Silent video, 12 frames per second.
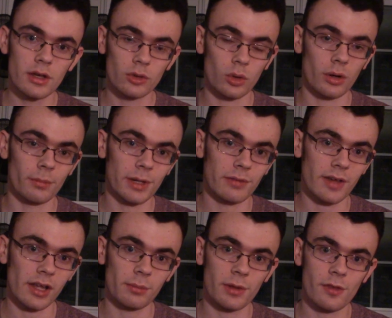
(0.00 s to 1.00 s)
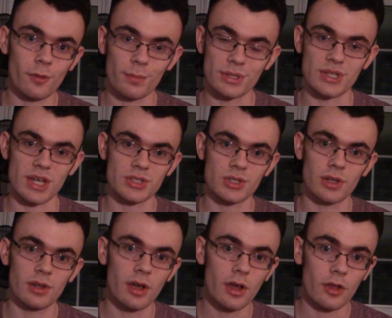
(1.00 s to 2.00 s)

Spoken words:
Tournament of Elements, Possession,